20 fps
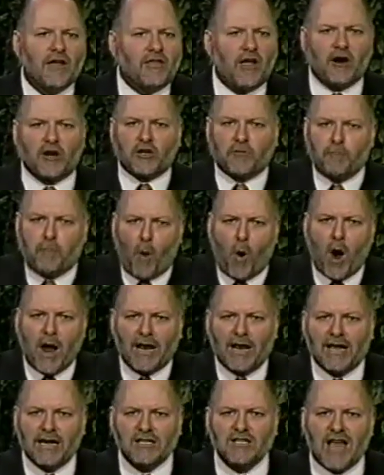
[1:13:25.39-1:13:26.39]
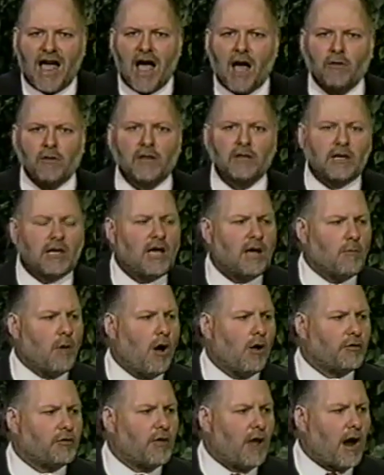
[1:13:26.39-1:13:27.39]
they're boiling down the
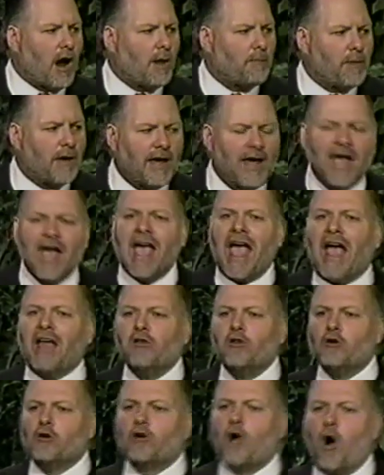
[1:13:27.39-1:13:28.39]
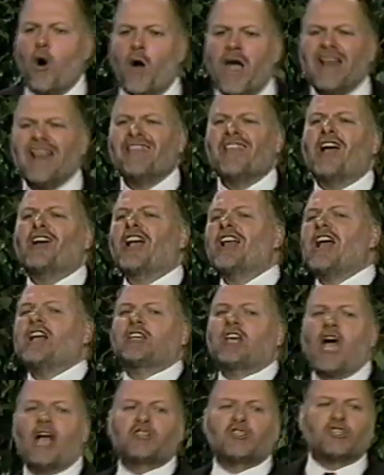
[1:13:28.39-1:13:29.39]
chemotherapy, and you go in and they're going
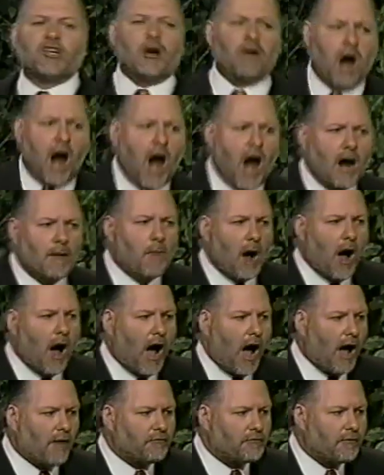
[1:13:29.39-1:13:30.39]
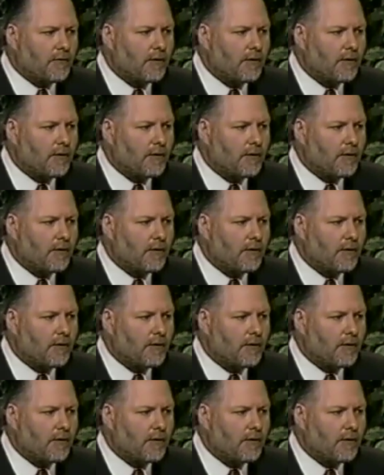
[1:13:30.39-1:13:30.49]
to cut your arm off.